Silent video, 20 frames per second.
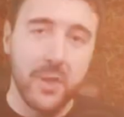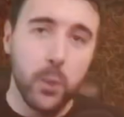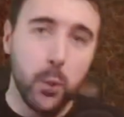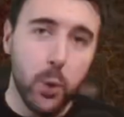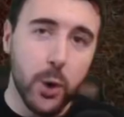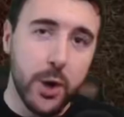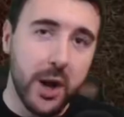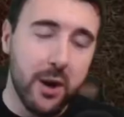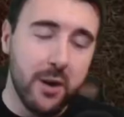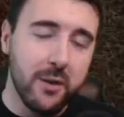done the
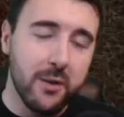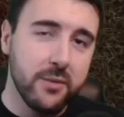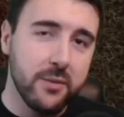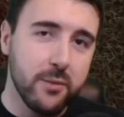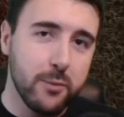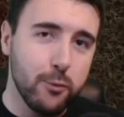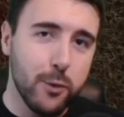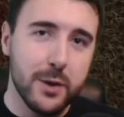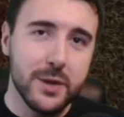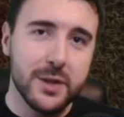Wood
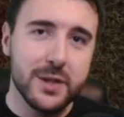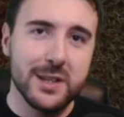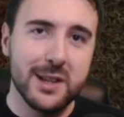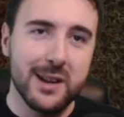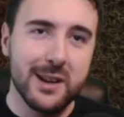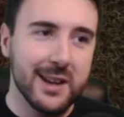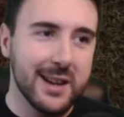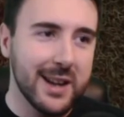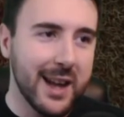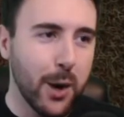Elf
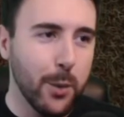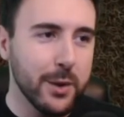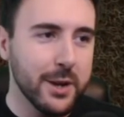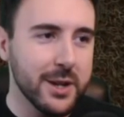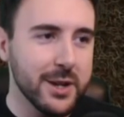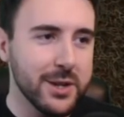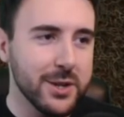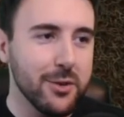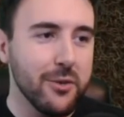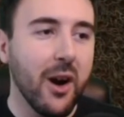roster, now we're
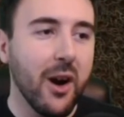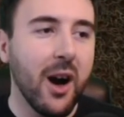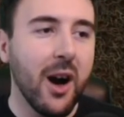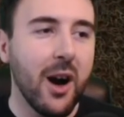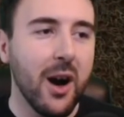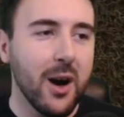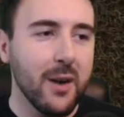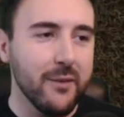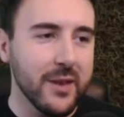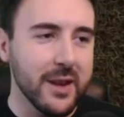going to do the
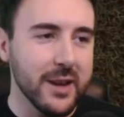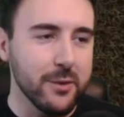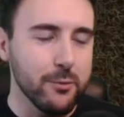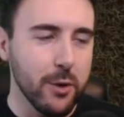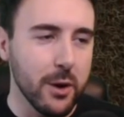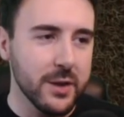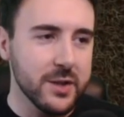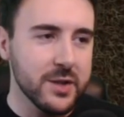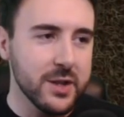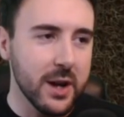
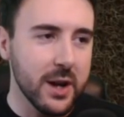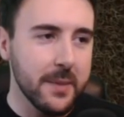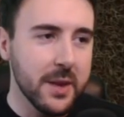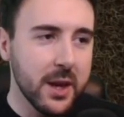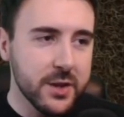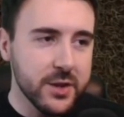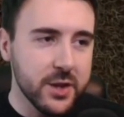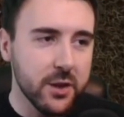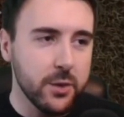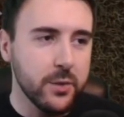Halfling roster.
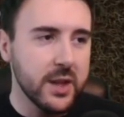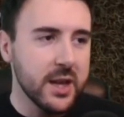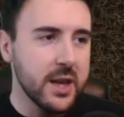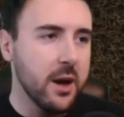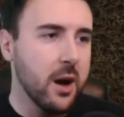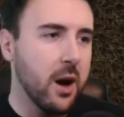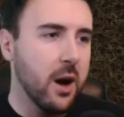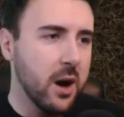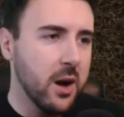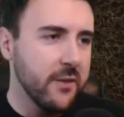So
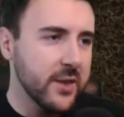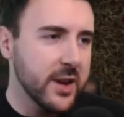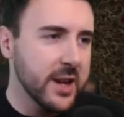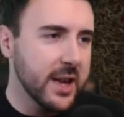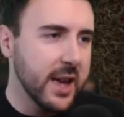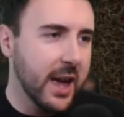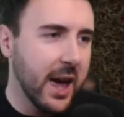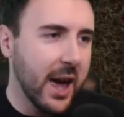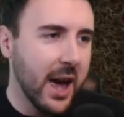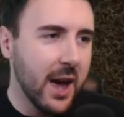the
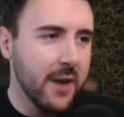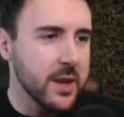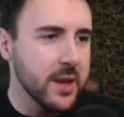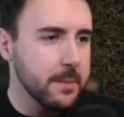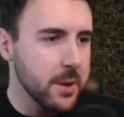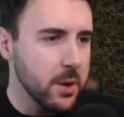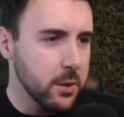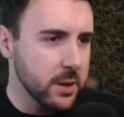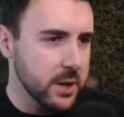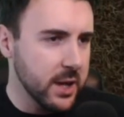Halfling
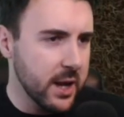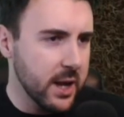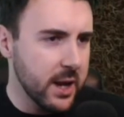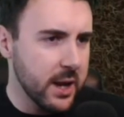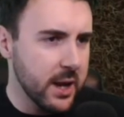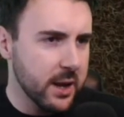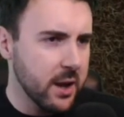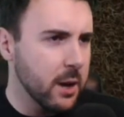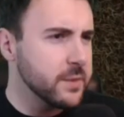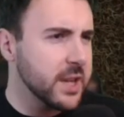Heavy build
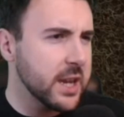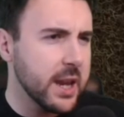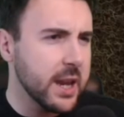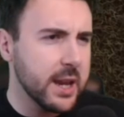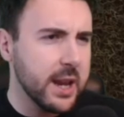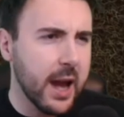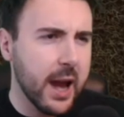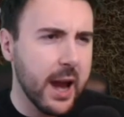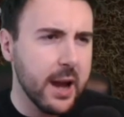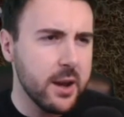here comes
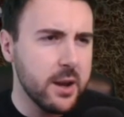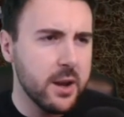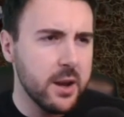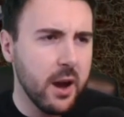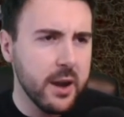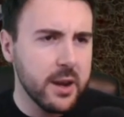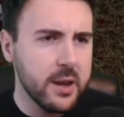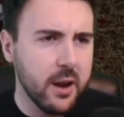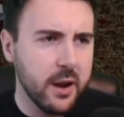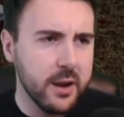in at
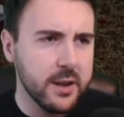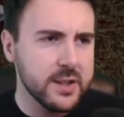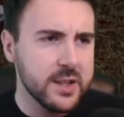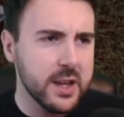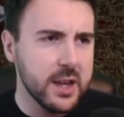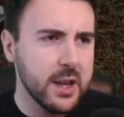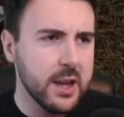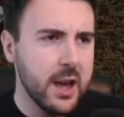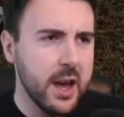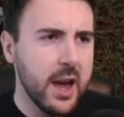
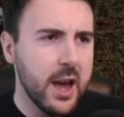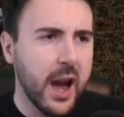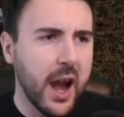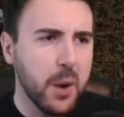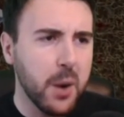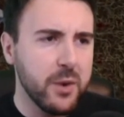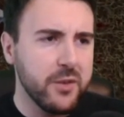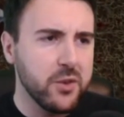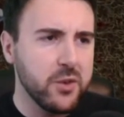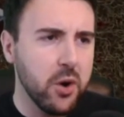990,
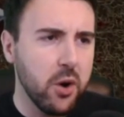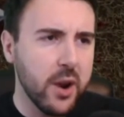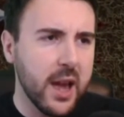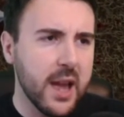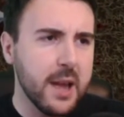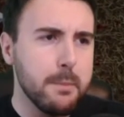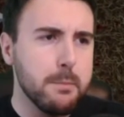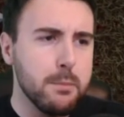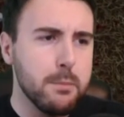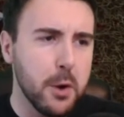and we've got
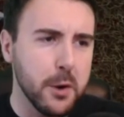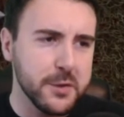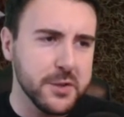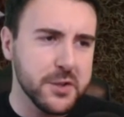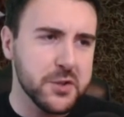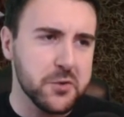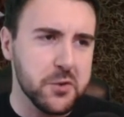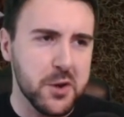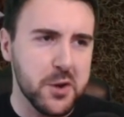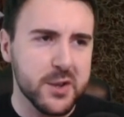a
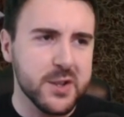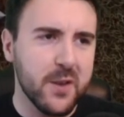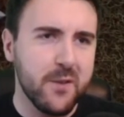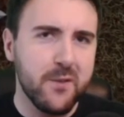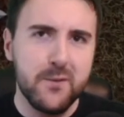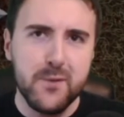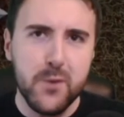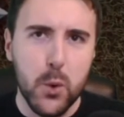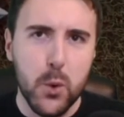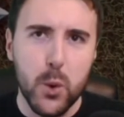monstrous
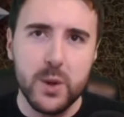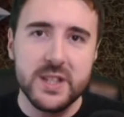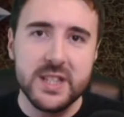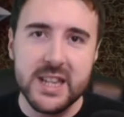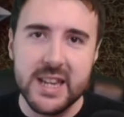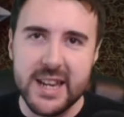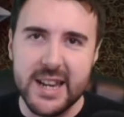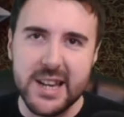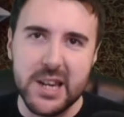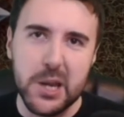
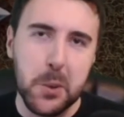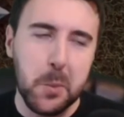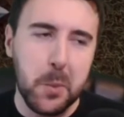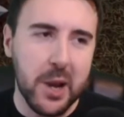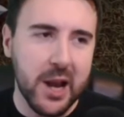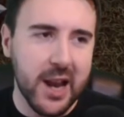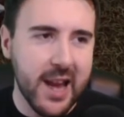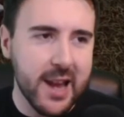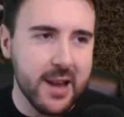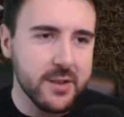14
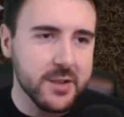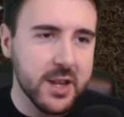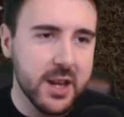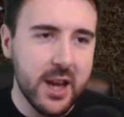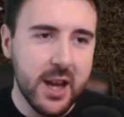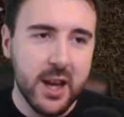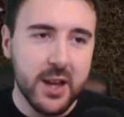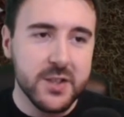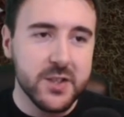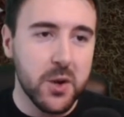players.
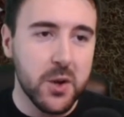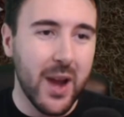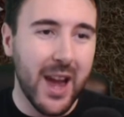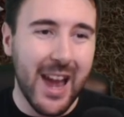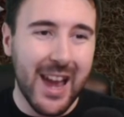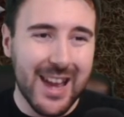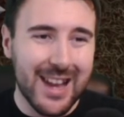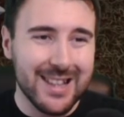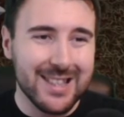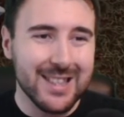So
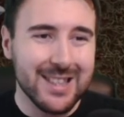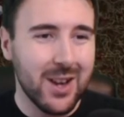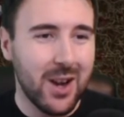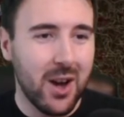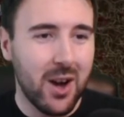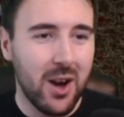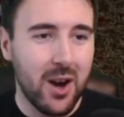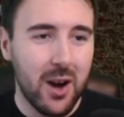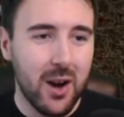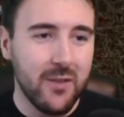8
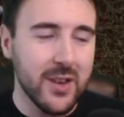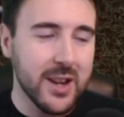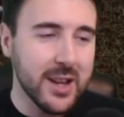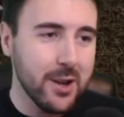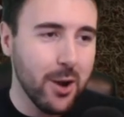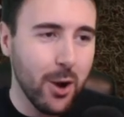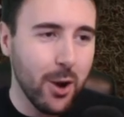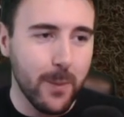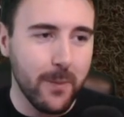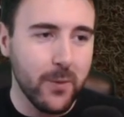
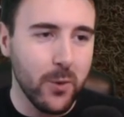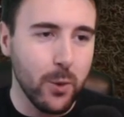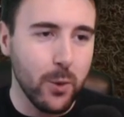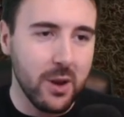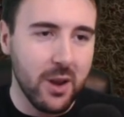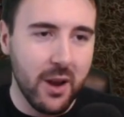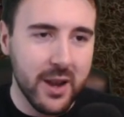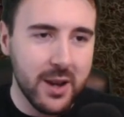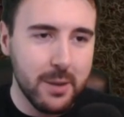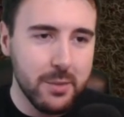Halfling
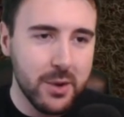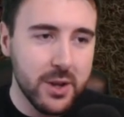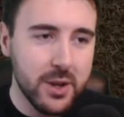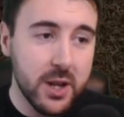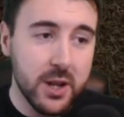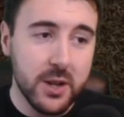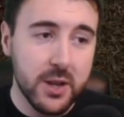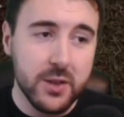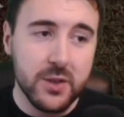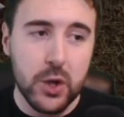Hopeful
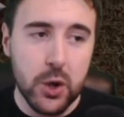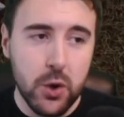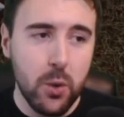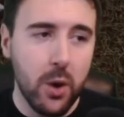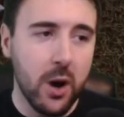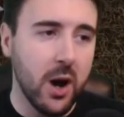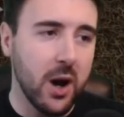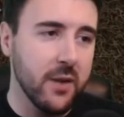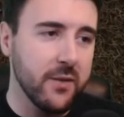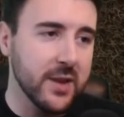Linemen,
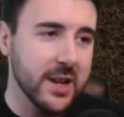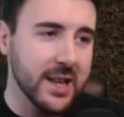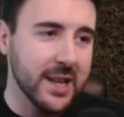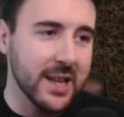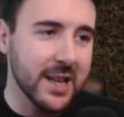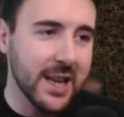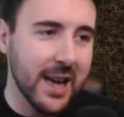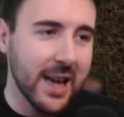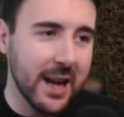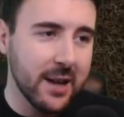2
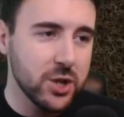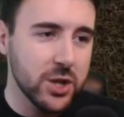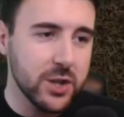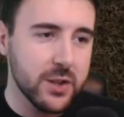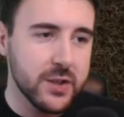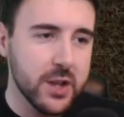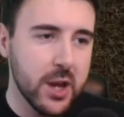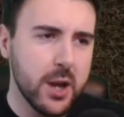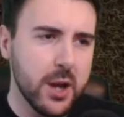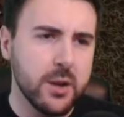Halfling
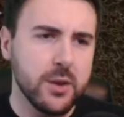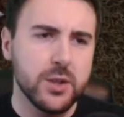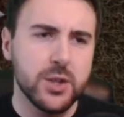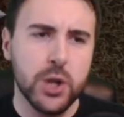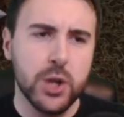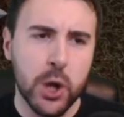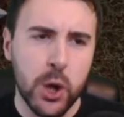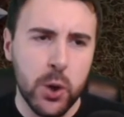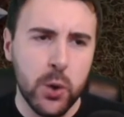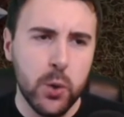Catchers,
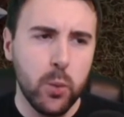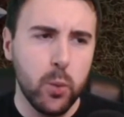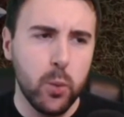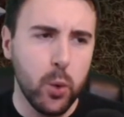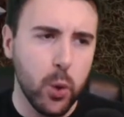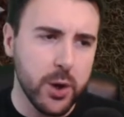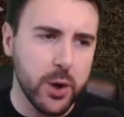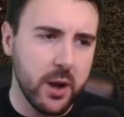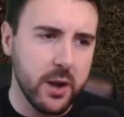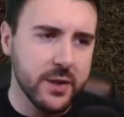2
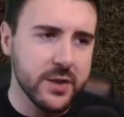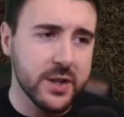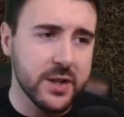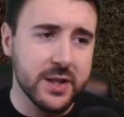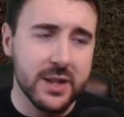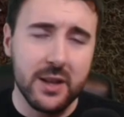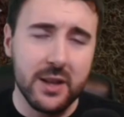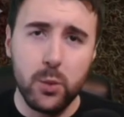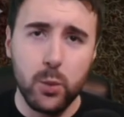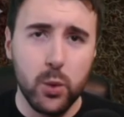War
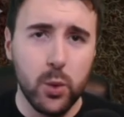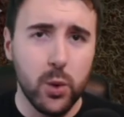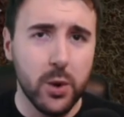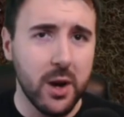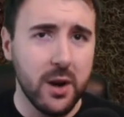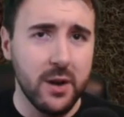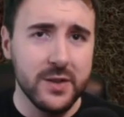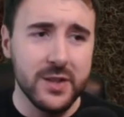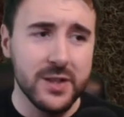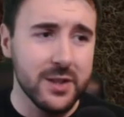Dancers. Now the
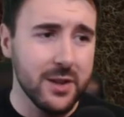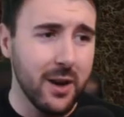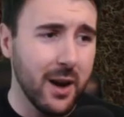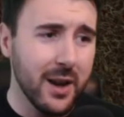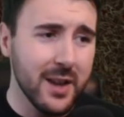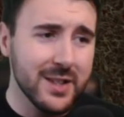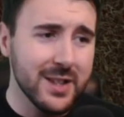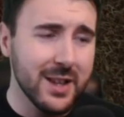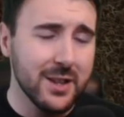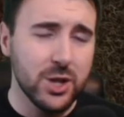War Dancers
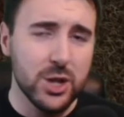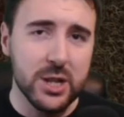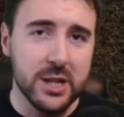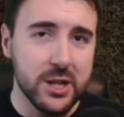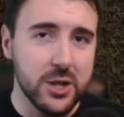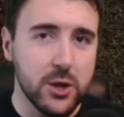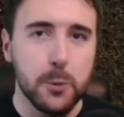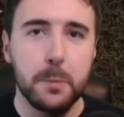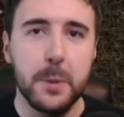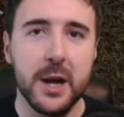are
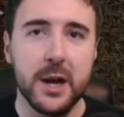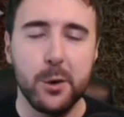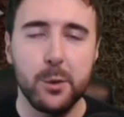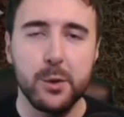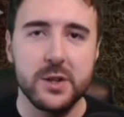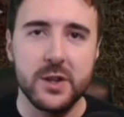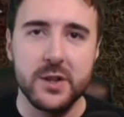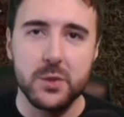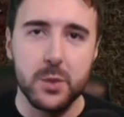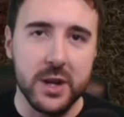essentially
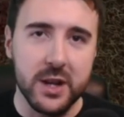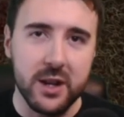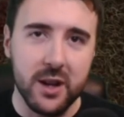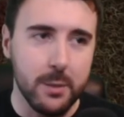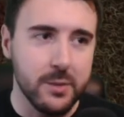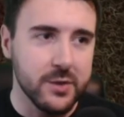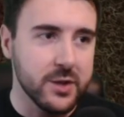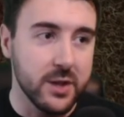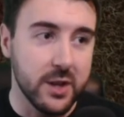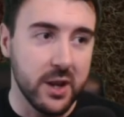ubiquitous when it
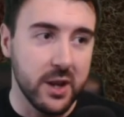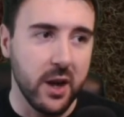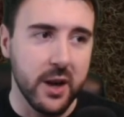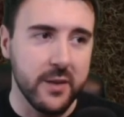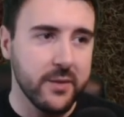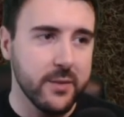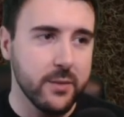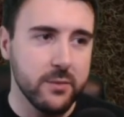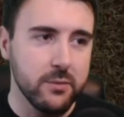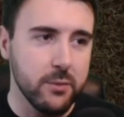comes to the
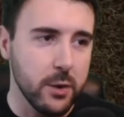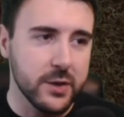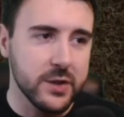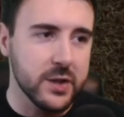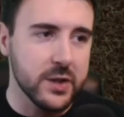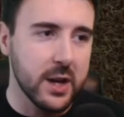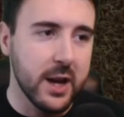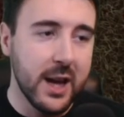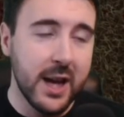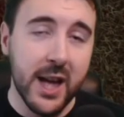Life
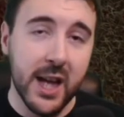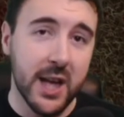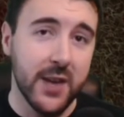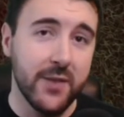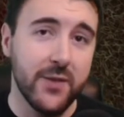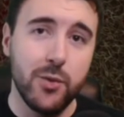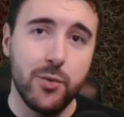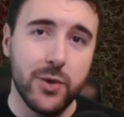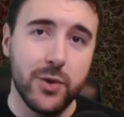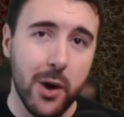roster.
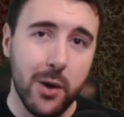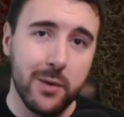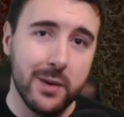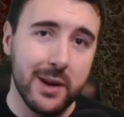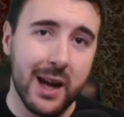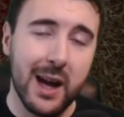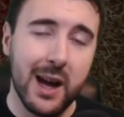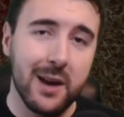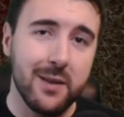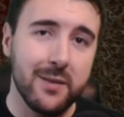If you
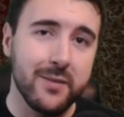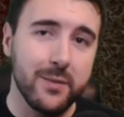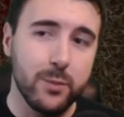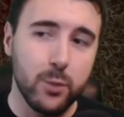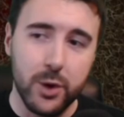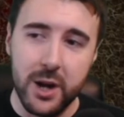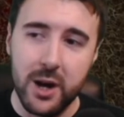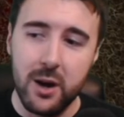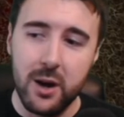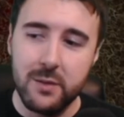don't have
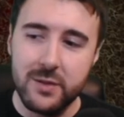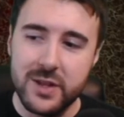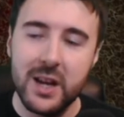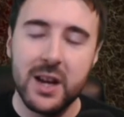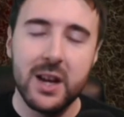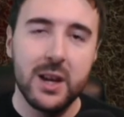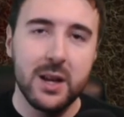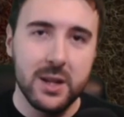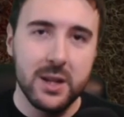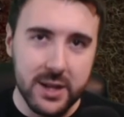Wood
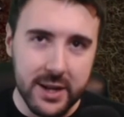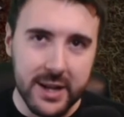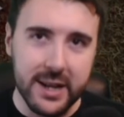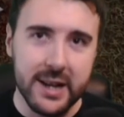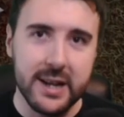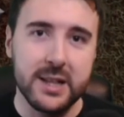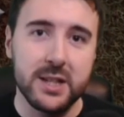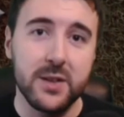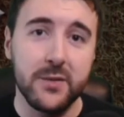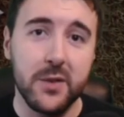Elves, you're
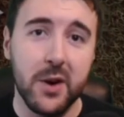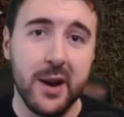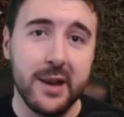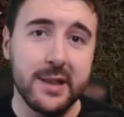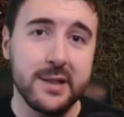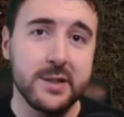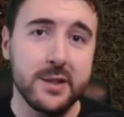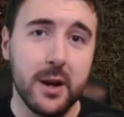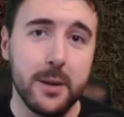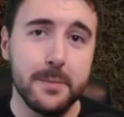going to need to
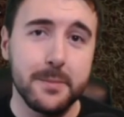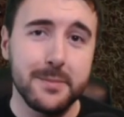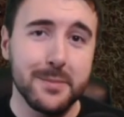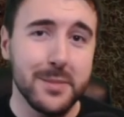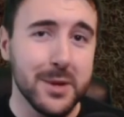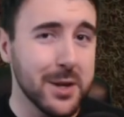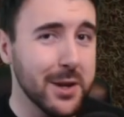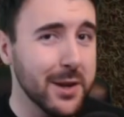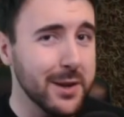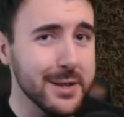find some,
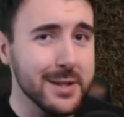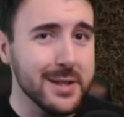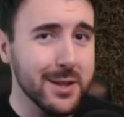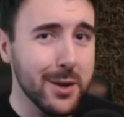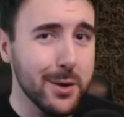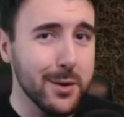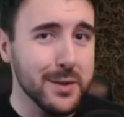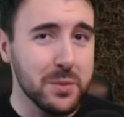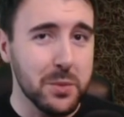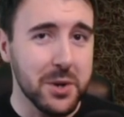because
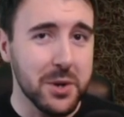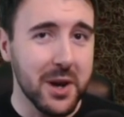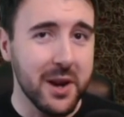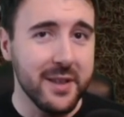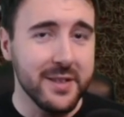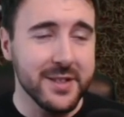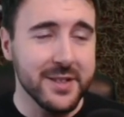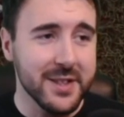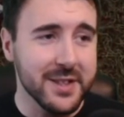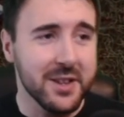those War
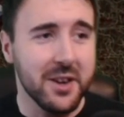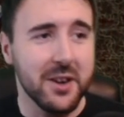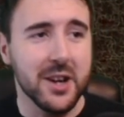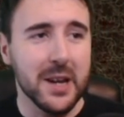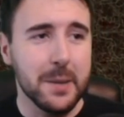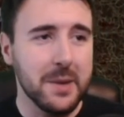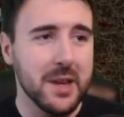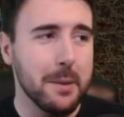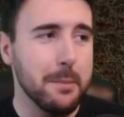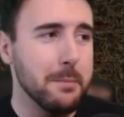Dancers are
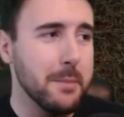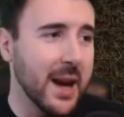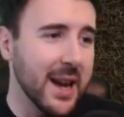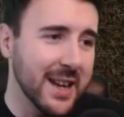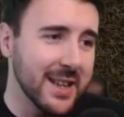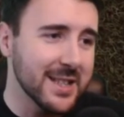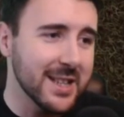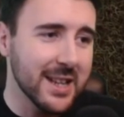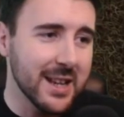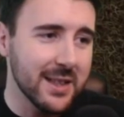going to be
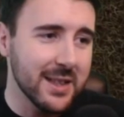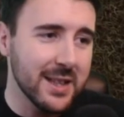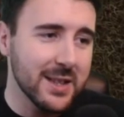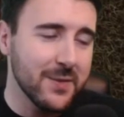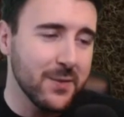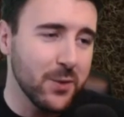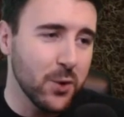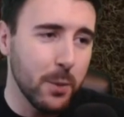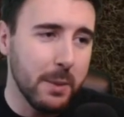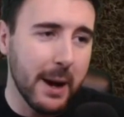amazing in this